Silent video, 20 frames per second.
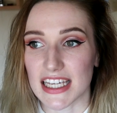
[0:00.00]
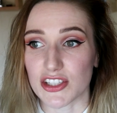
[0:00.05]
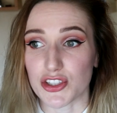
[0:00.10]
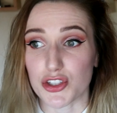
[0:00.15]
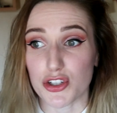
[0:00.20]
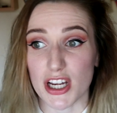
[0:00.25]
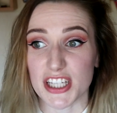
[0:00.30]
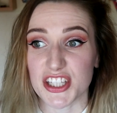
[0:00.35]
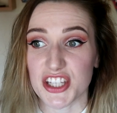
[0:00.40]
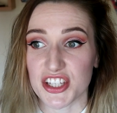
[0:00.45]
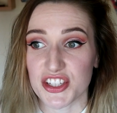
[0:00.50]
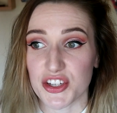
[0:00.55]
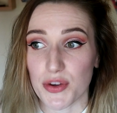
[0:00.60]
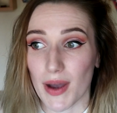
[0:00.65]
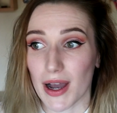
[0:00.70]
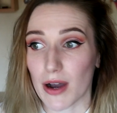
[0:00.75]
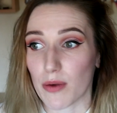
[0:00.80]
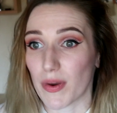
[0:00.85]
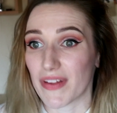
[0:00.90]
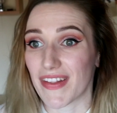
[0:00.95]
it stresses you
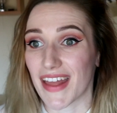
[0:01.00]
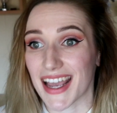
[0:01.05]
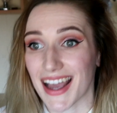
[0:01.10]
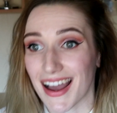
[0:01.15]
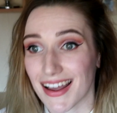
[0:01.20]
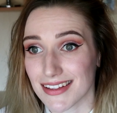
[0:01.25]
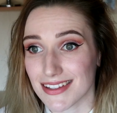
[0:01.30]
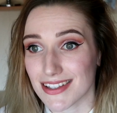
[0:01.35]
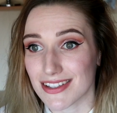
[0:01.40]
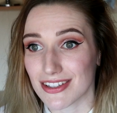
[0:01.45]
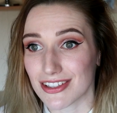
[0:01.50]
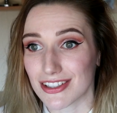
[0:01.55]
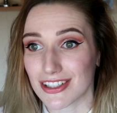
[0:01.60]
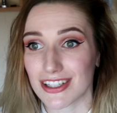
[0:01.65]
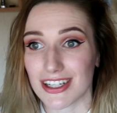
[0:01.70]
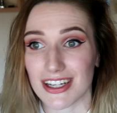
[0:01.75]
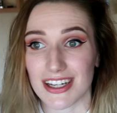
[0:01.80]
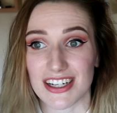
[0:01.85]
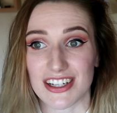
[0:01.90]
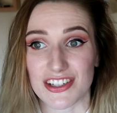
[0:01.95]
out when they
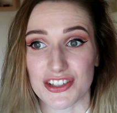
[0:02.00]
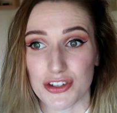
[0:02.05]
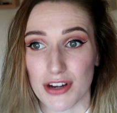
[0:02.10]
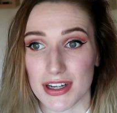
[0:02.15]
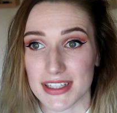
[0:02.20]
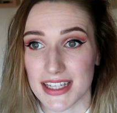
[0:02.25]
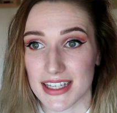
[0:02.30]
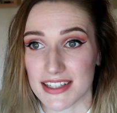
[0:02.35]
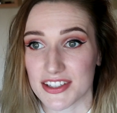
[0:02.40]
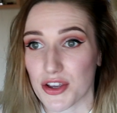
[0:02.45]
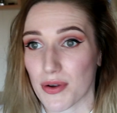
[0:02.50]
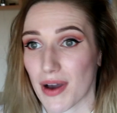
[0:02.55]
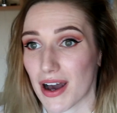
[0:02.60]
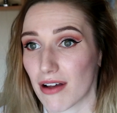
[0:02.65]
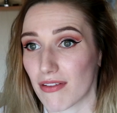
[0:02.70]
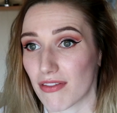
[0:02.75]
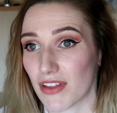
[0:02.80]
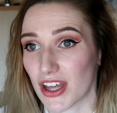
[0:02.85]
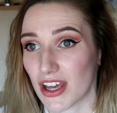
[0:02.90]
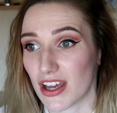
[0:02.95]
cancel and it stresses you
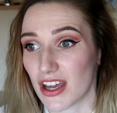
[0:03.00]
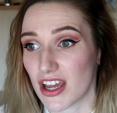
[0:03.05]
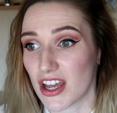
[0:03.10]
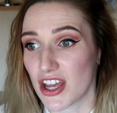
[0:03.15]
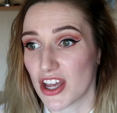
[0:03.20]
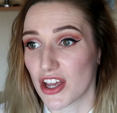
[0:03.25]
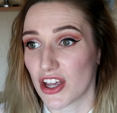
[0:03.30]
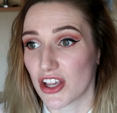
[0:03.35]
out that